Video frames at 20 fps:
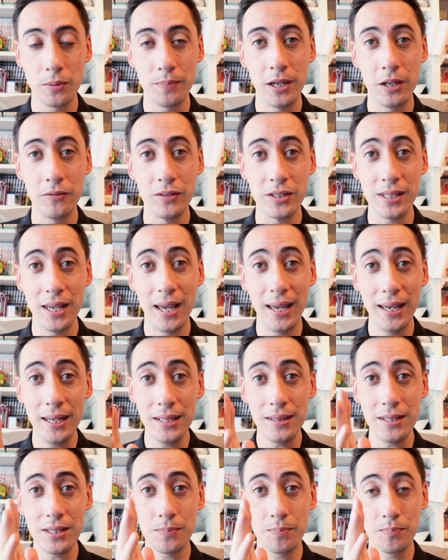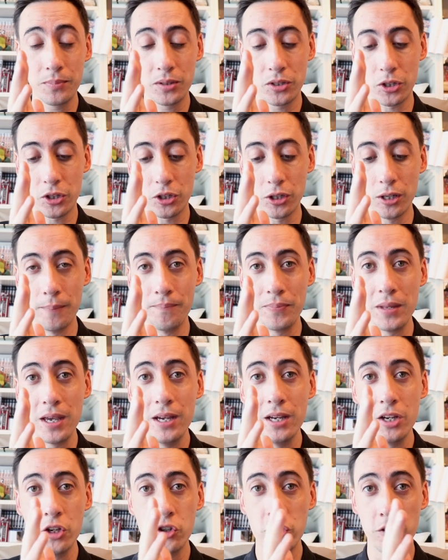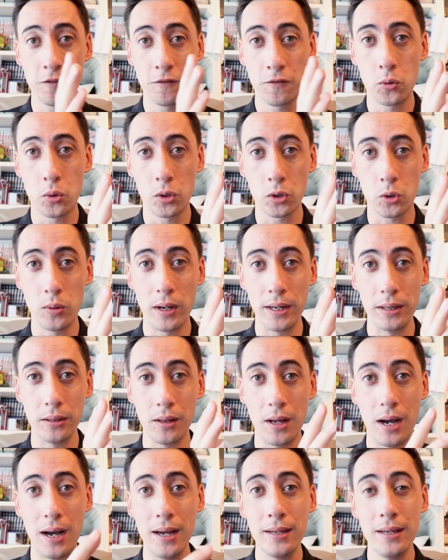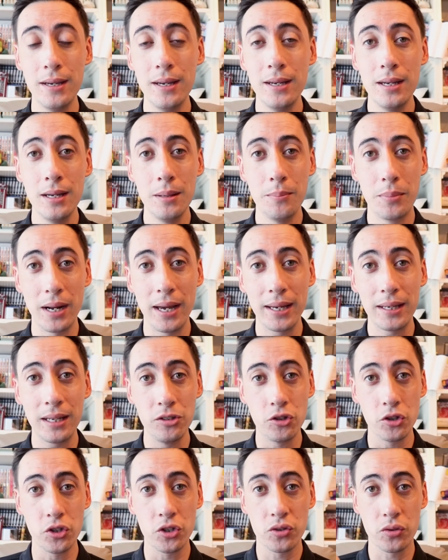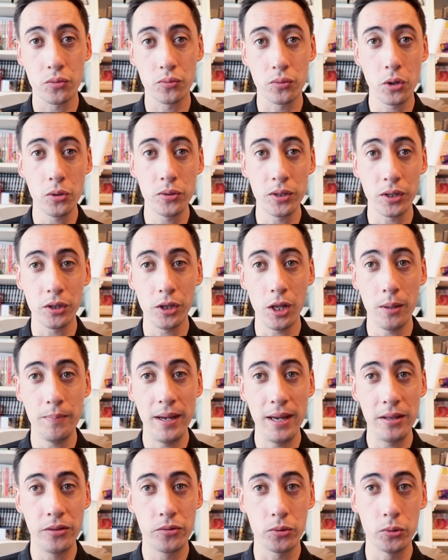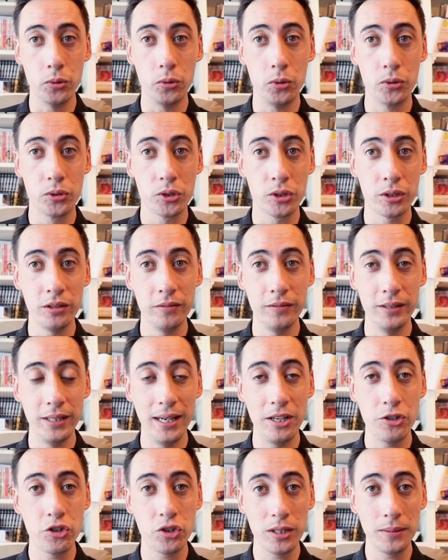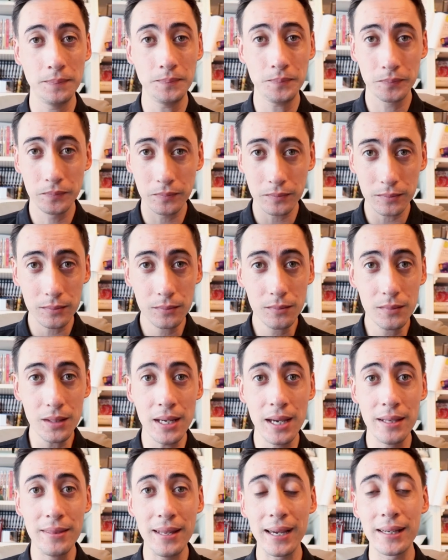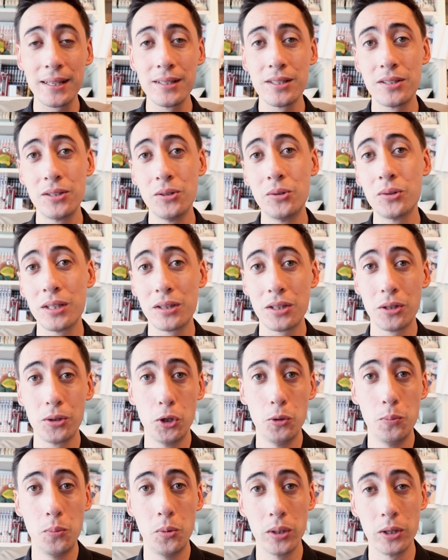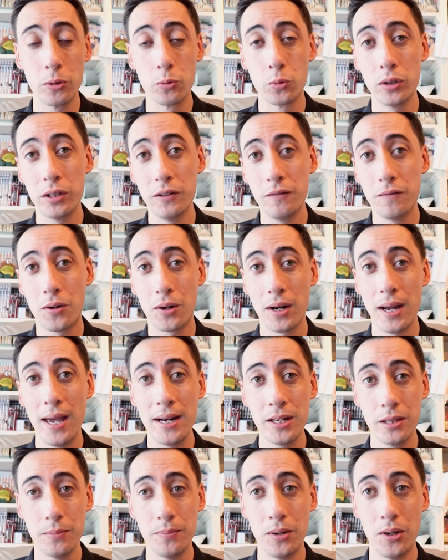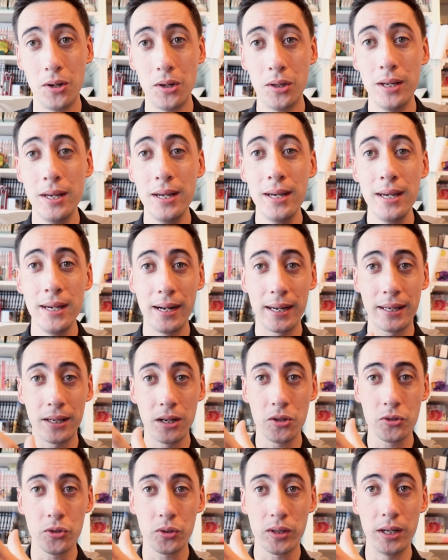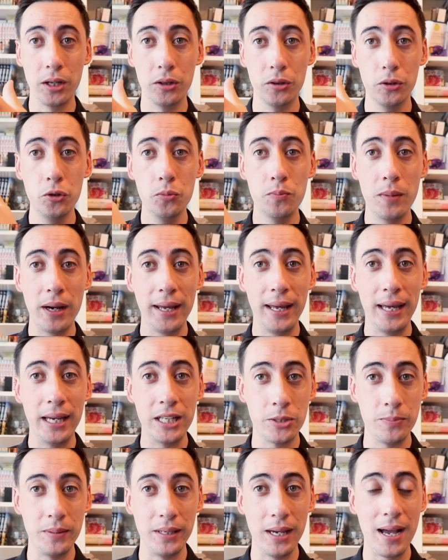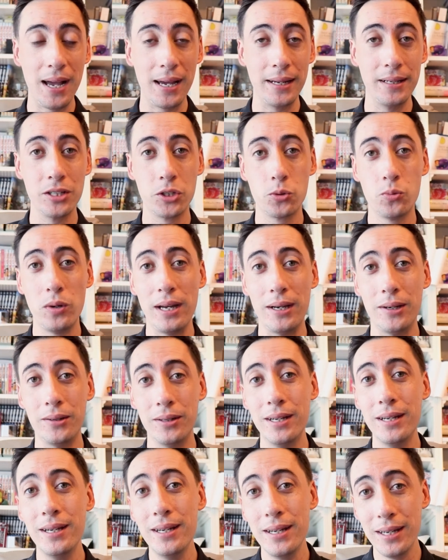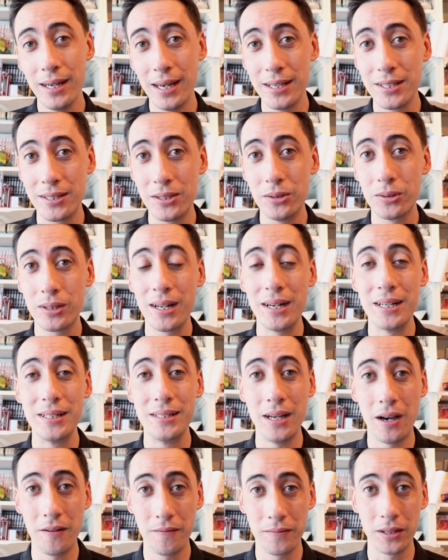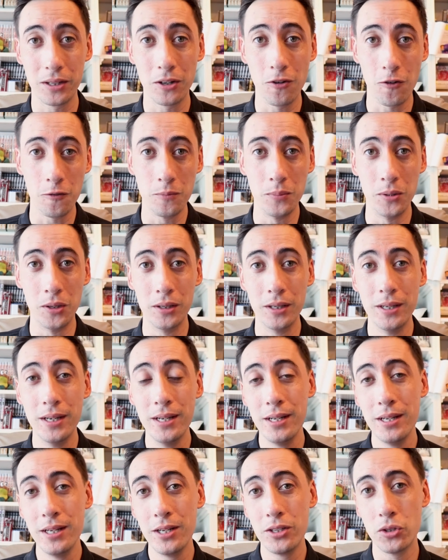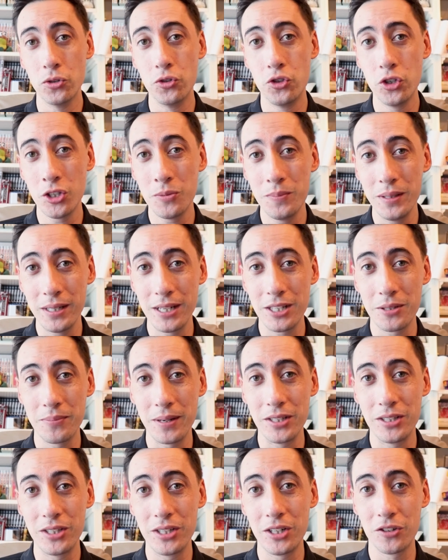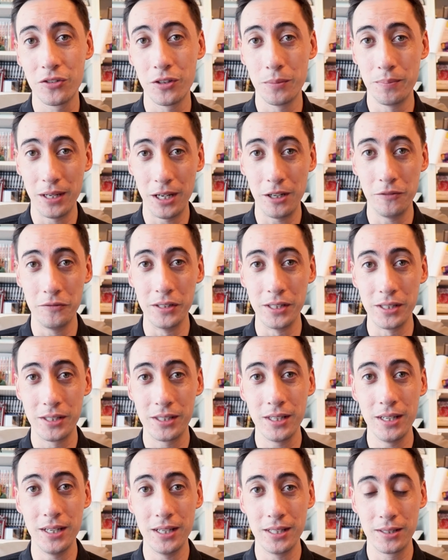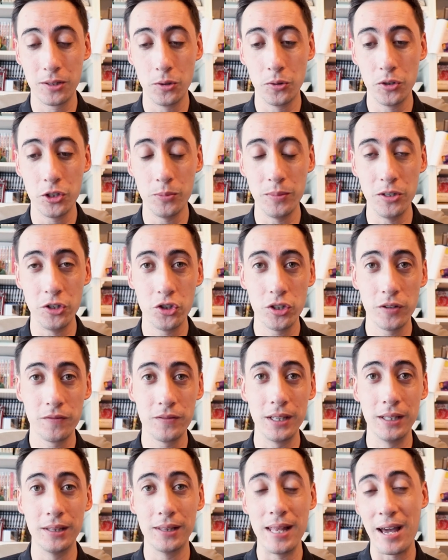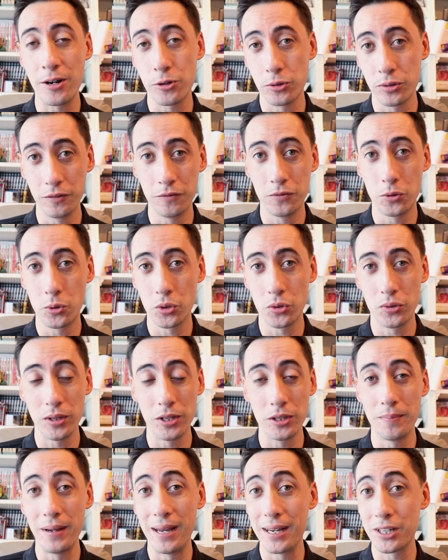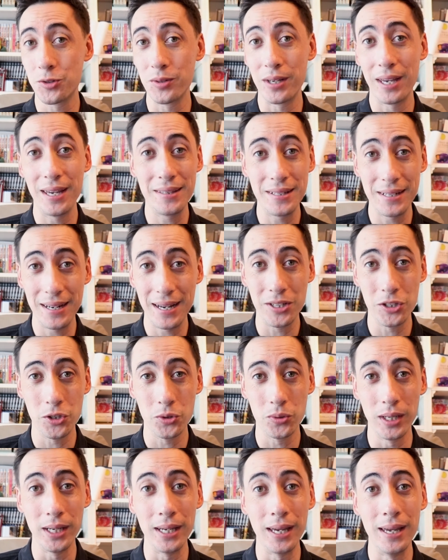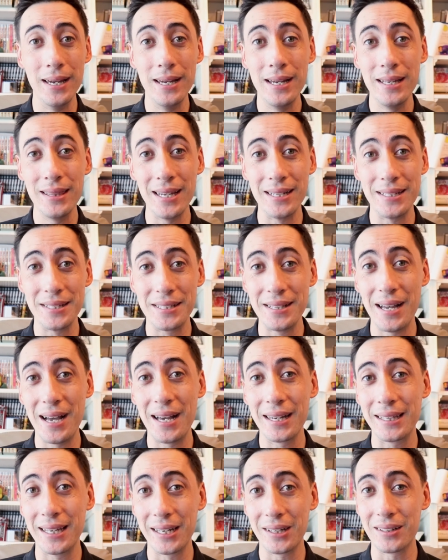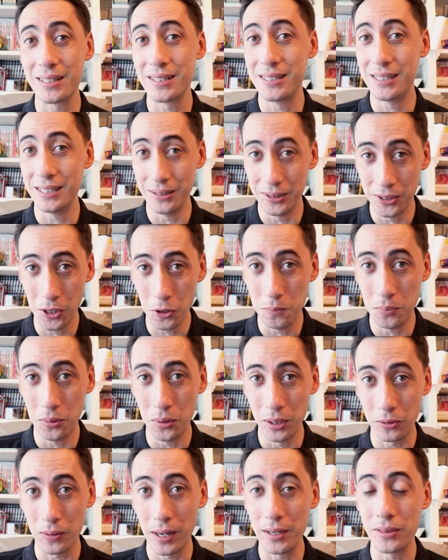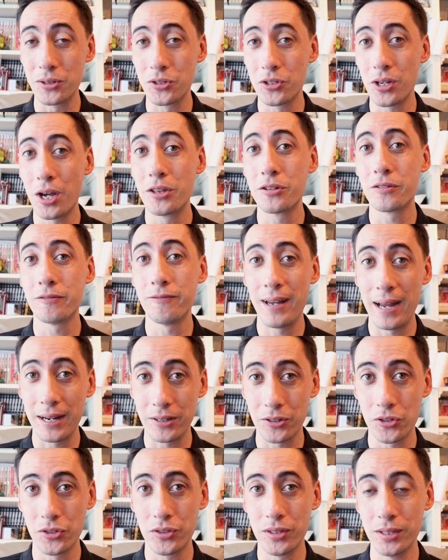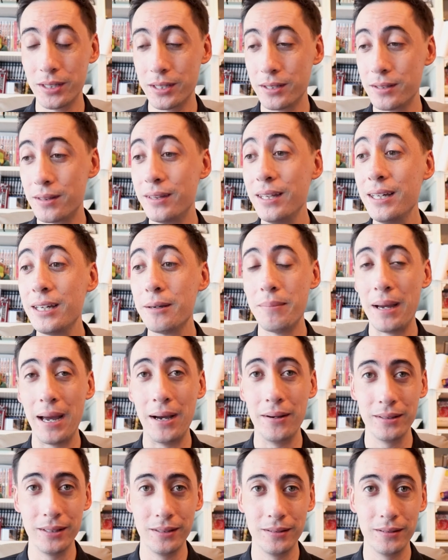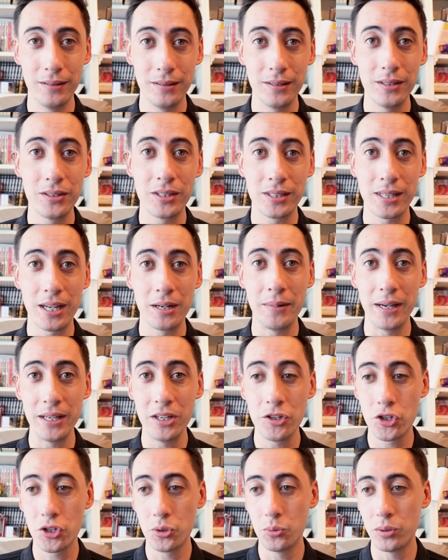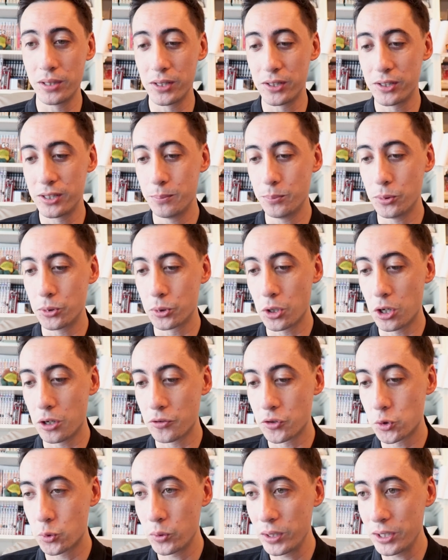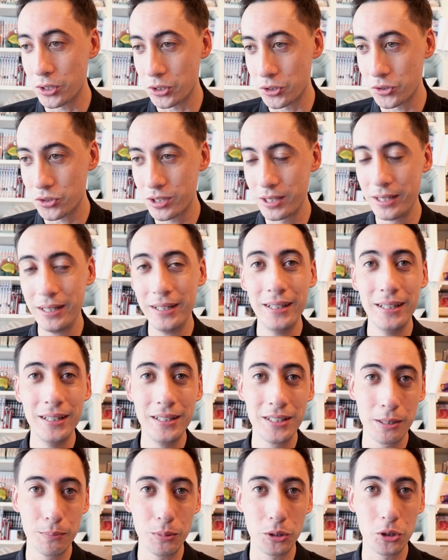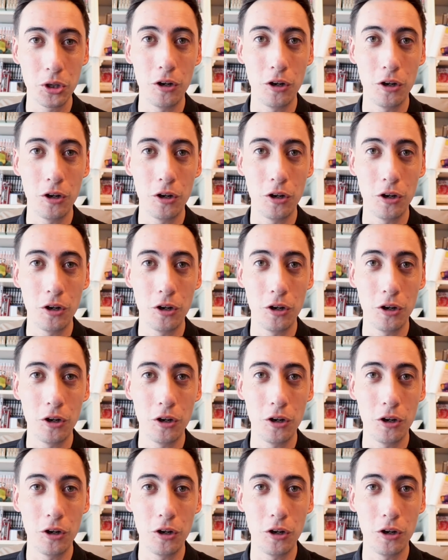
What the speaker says: of the pelvis and the sternum shift forward quite a lot, but I can just throw the club head through ulnar deviation, and that can still get the low point really far ahead of the ball, and I can also kind of loop my hands behind as well, and still kind of duff the golf ball. So just because my center of the pelvis is going to be shifting laterally forward throughout the backswing and the downswing, that does not guarantee low point, right? There's other factors to think about, and this is kind of my issue with the simple golf swingers, simple